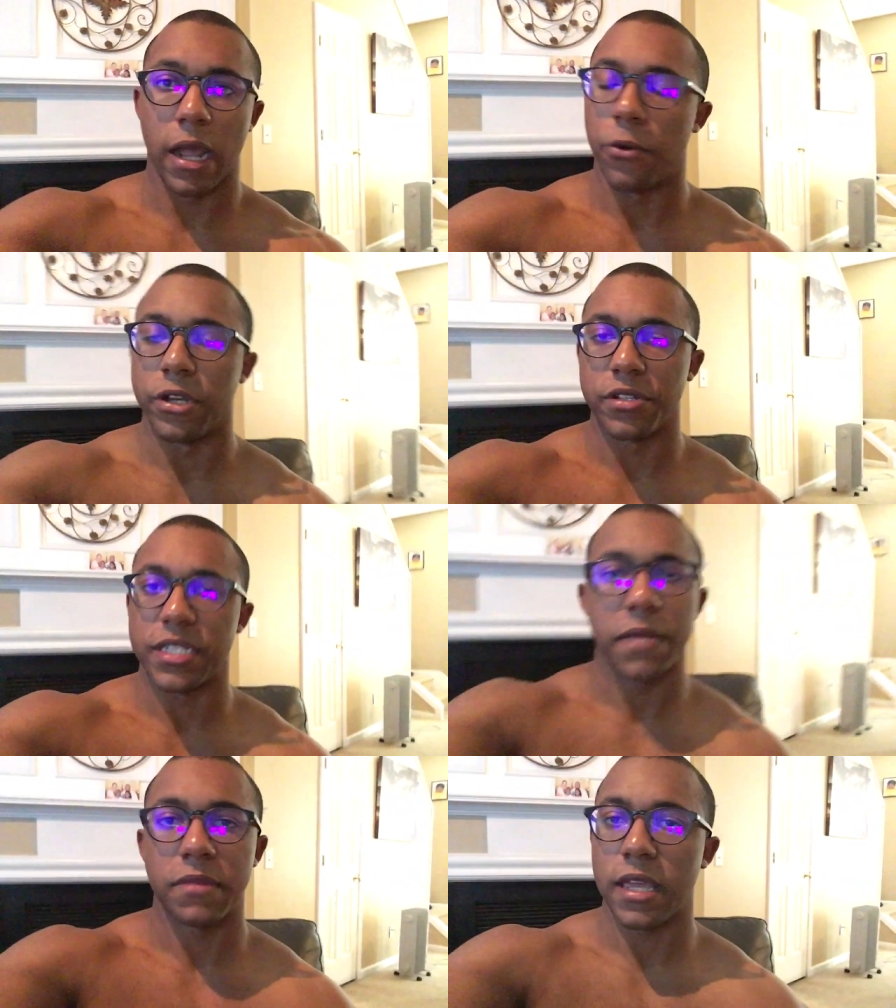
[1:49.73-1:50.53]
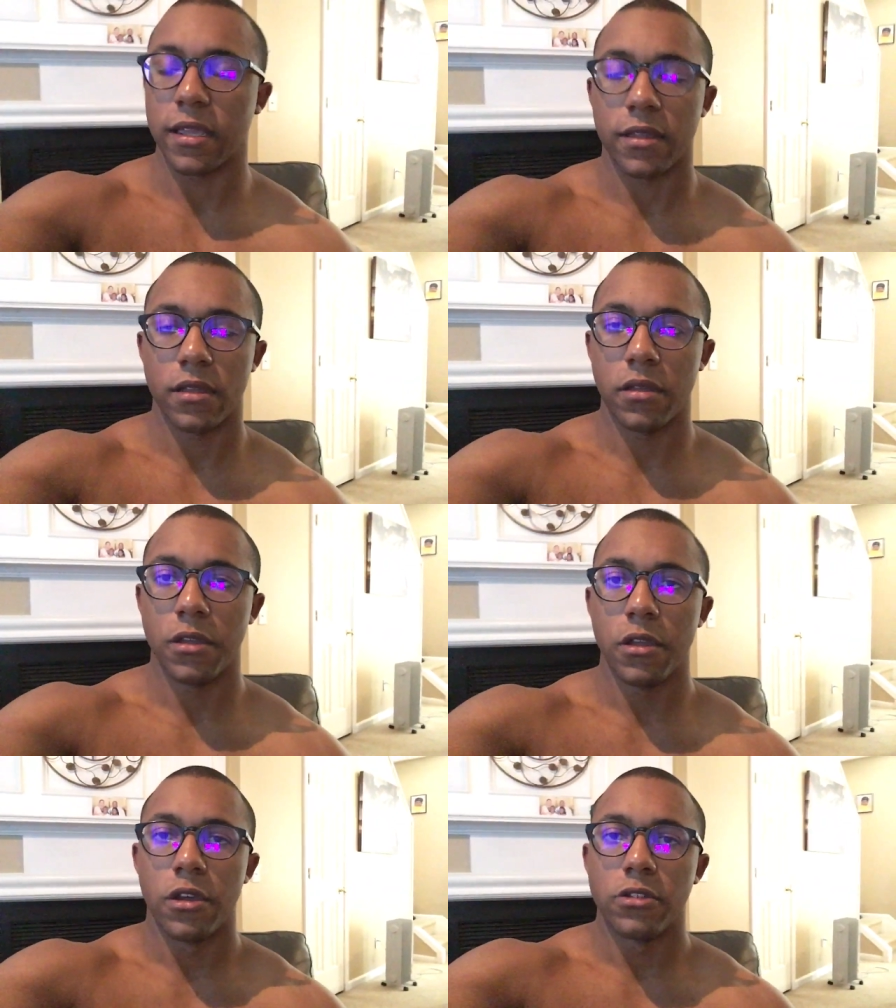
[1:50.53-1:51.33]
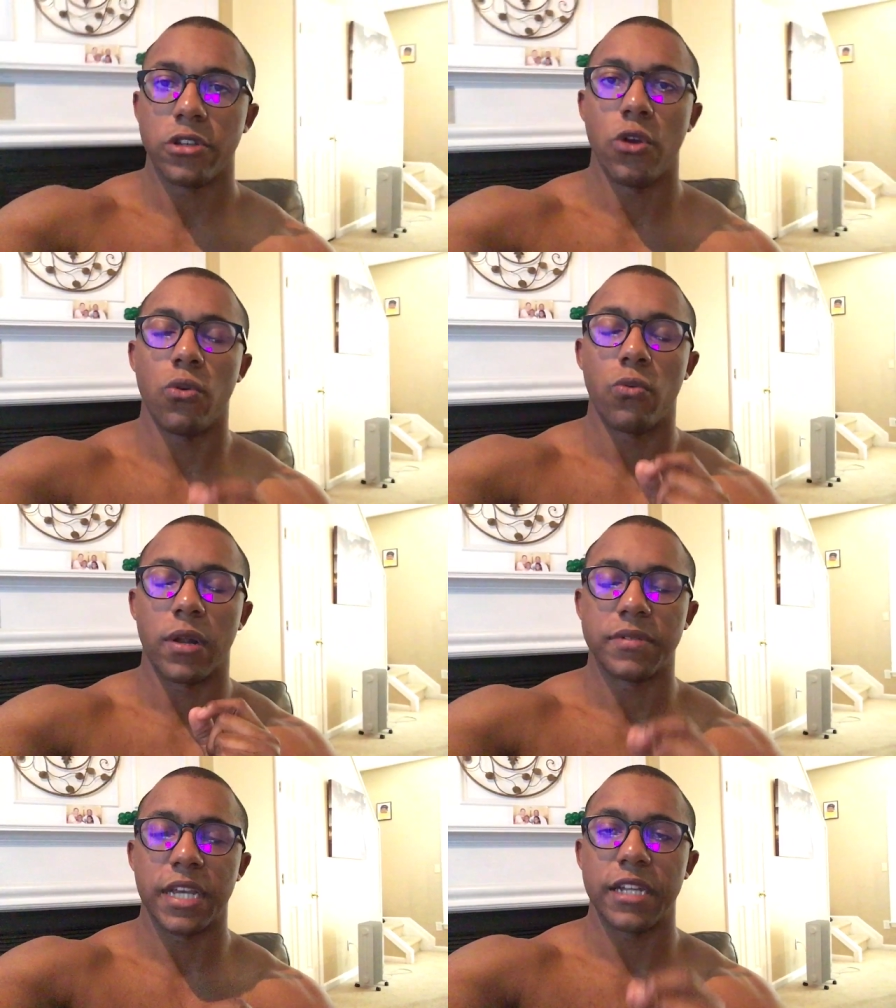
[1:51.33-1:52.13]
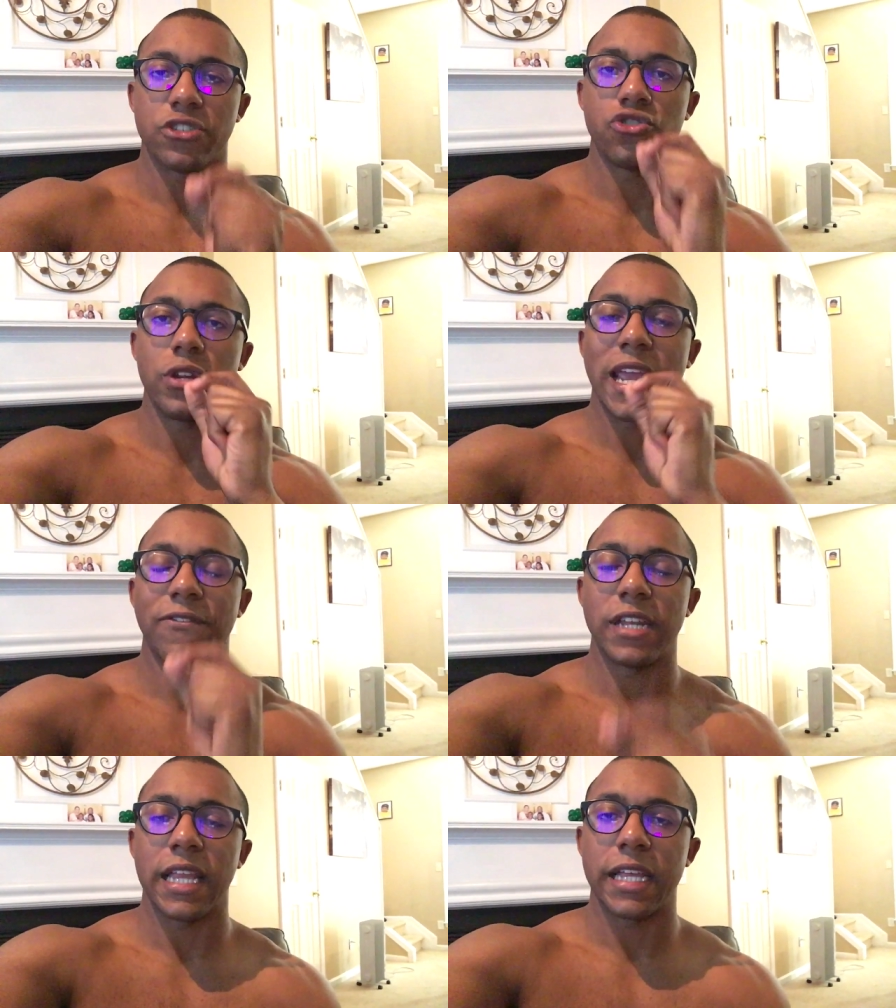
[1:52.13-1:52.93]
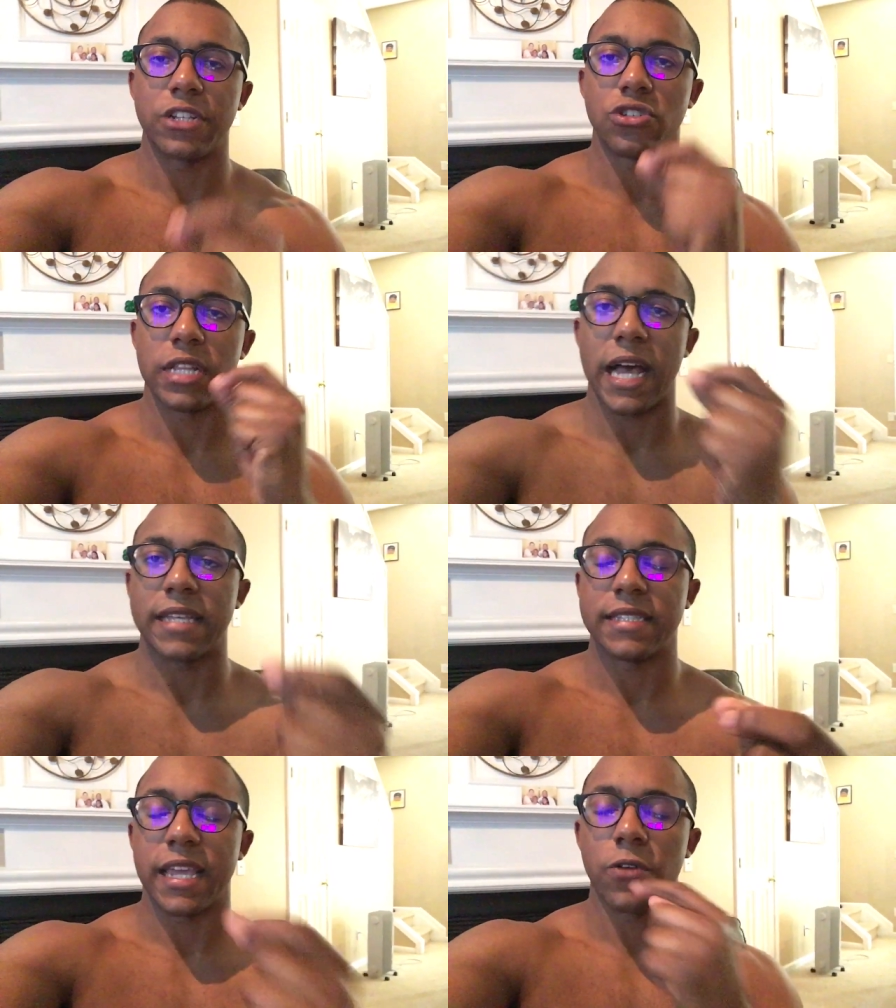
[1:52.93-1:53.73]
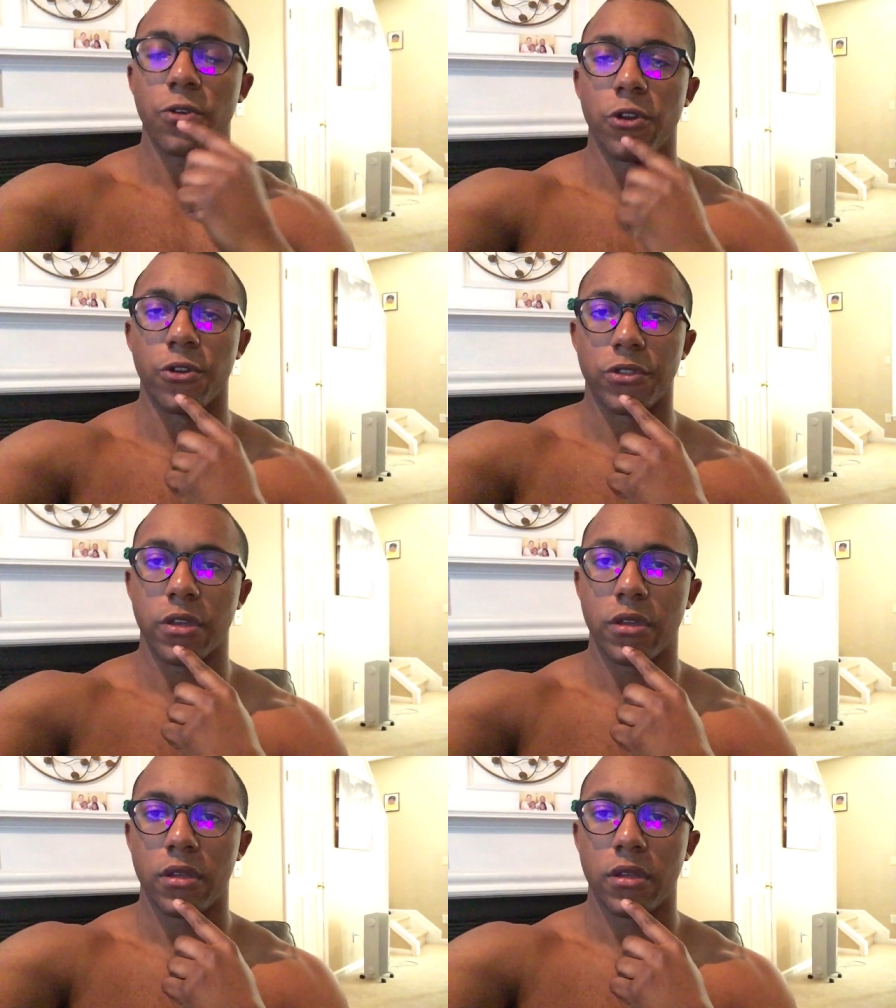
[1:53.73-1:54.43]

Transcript: I wouldn't do the same thing. So what I'm saying is treat every day like it's your last day here on earth.